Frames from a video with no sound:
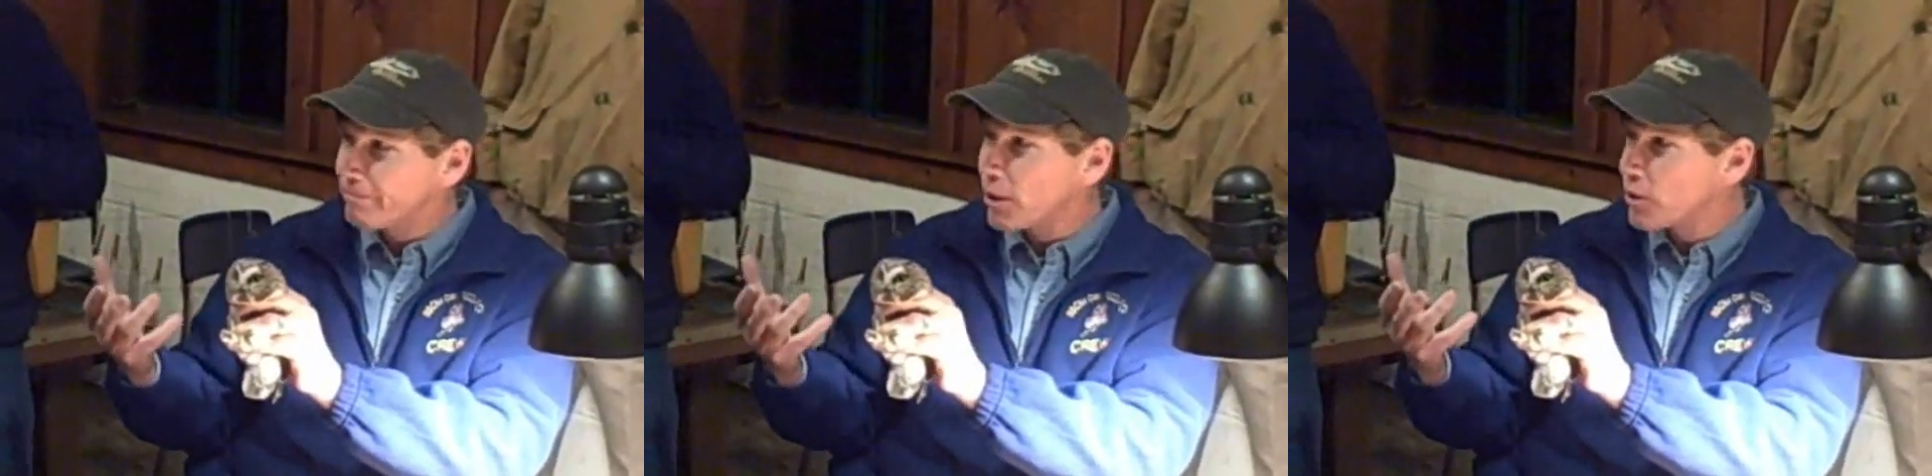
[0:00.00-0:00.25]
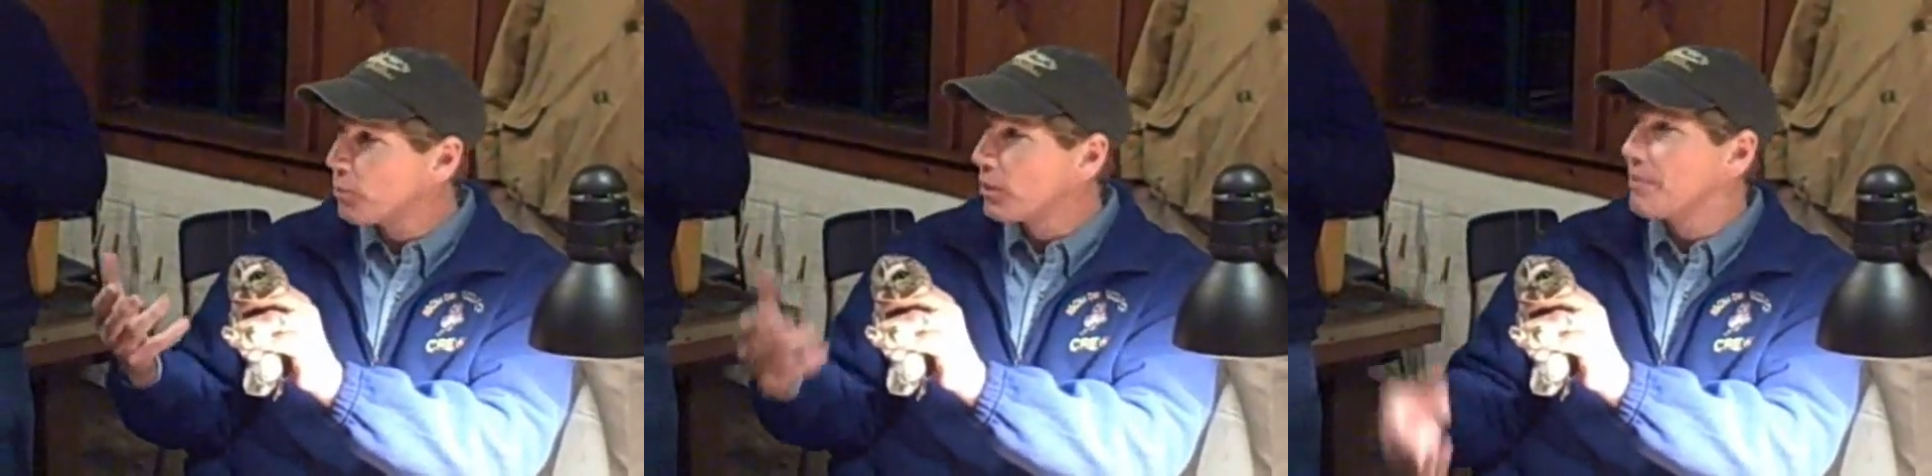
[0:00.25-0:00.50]

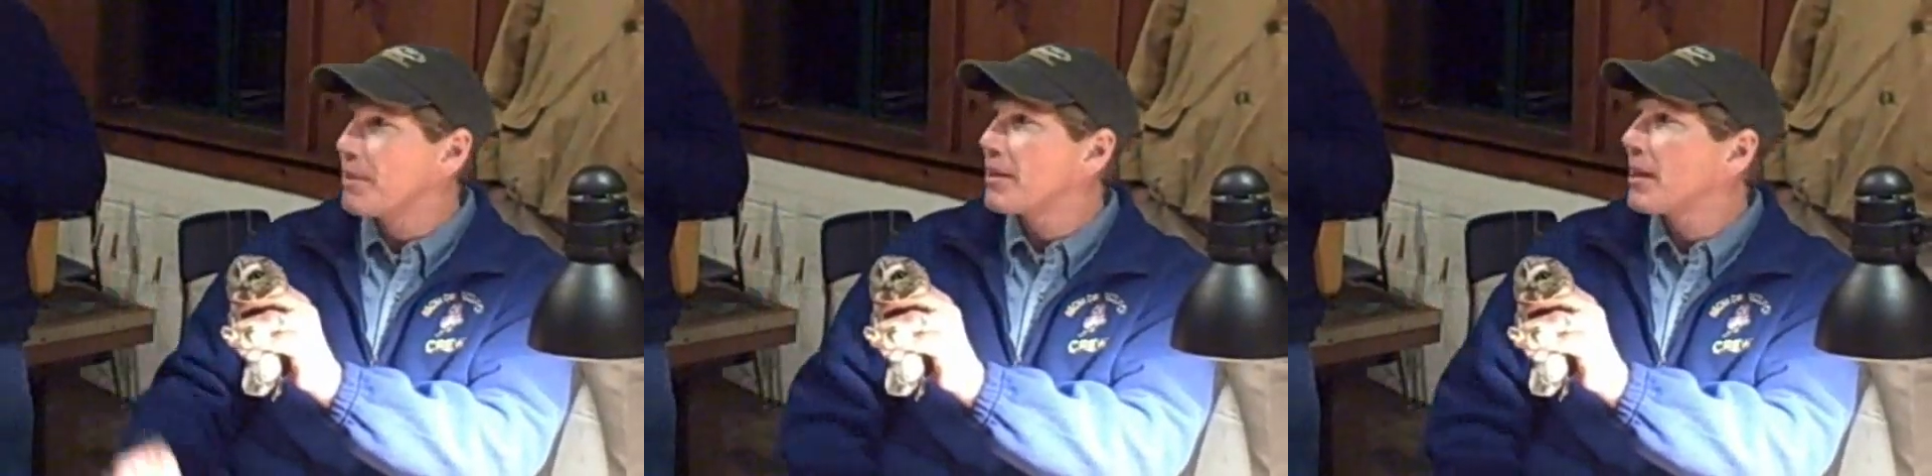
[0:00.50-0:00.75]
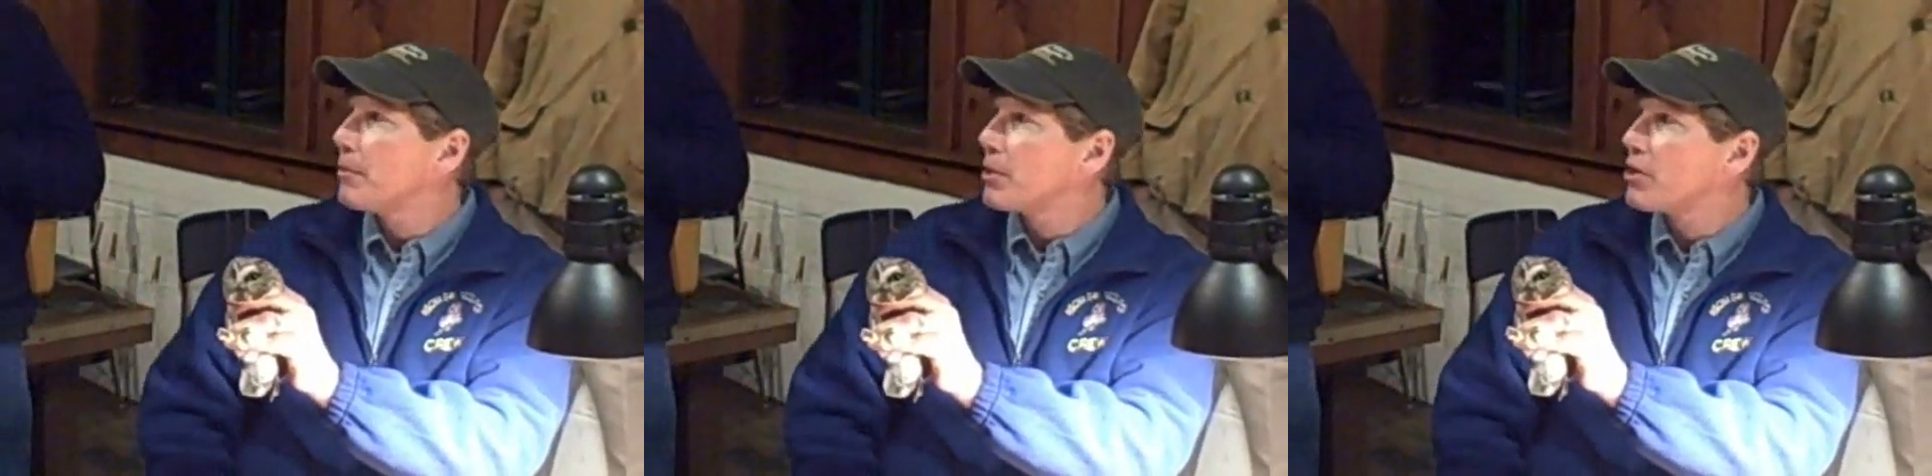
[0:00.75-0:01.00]
Doesn't really
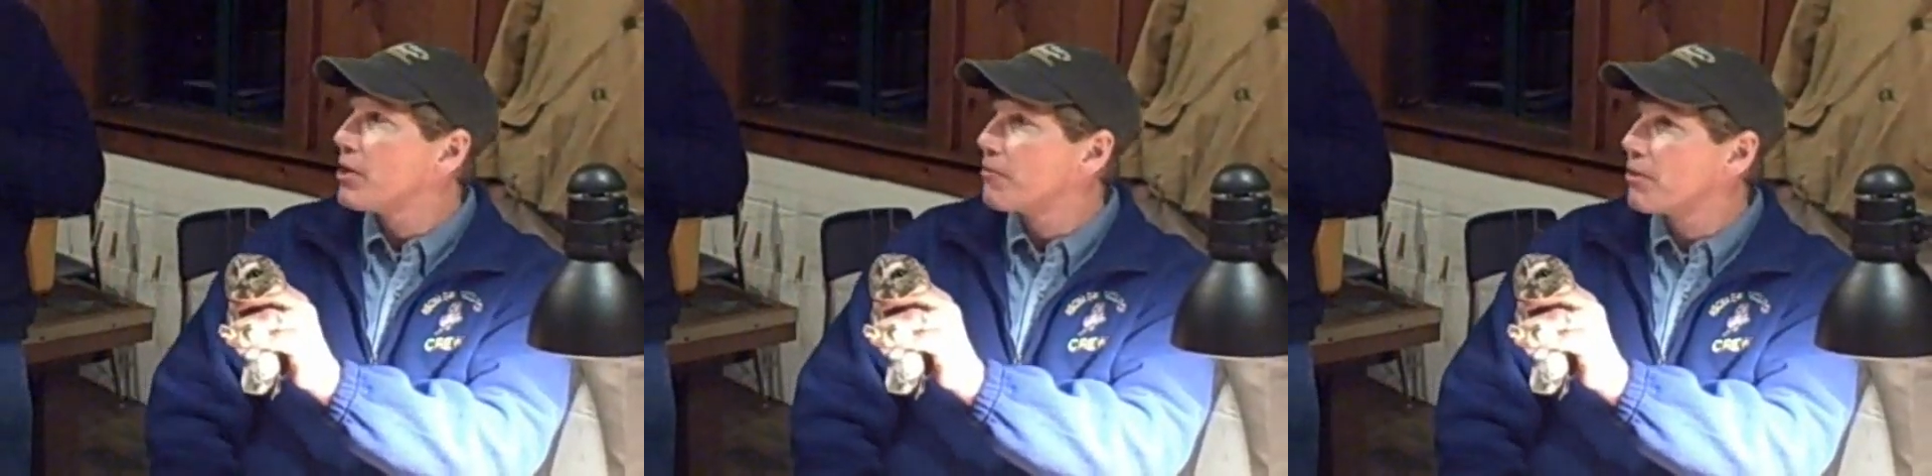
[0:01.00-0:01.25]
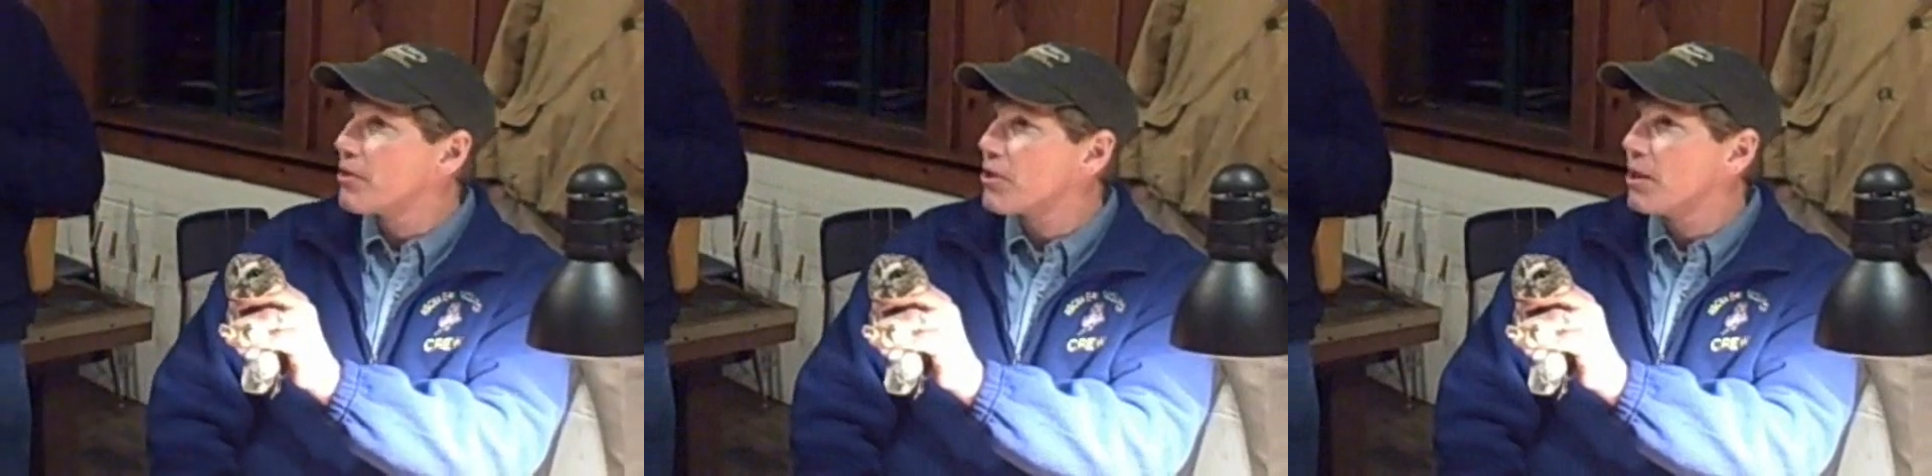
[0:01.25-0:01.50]
make that much
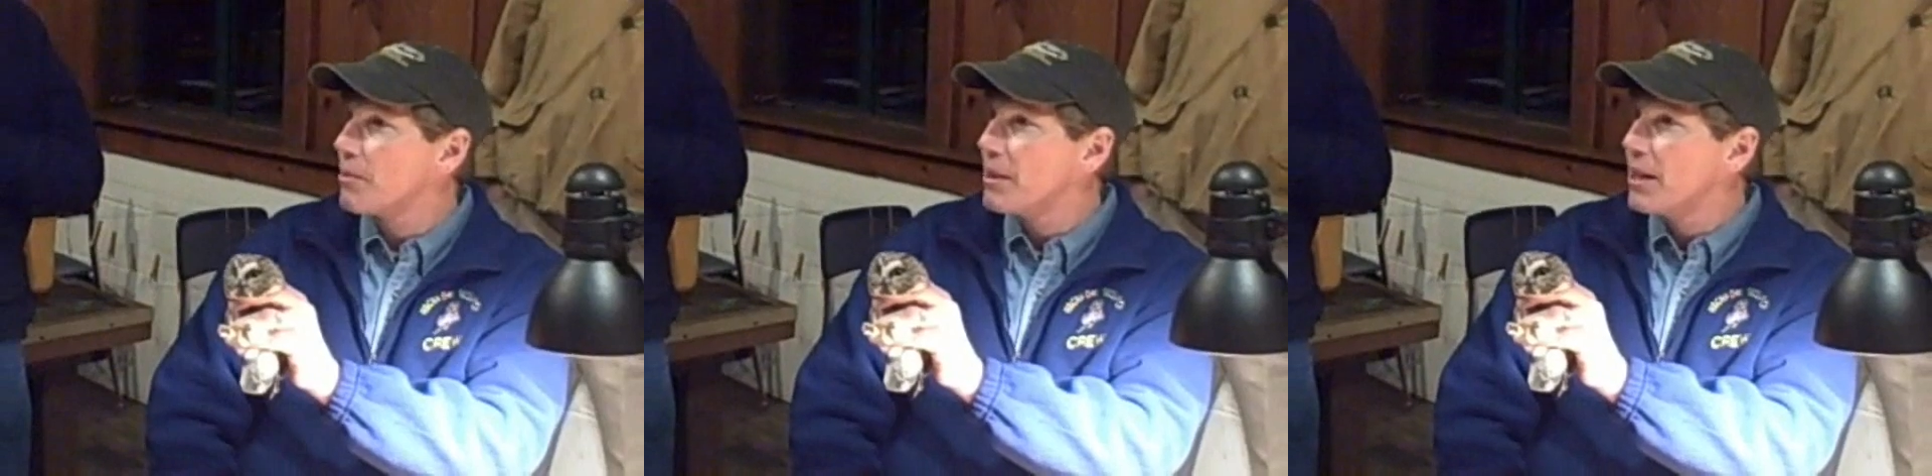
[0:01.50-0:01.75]
difference.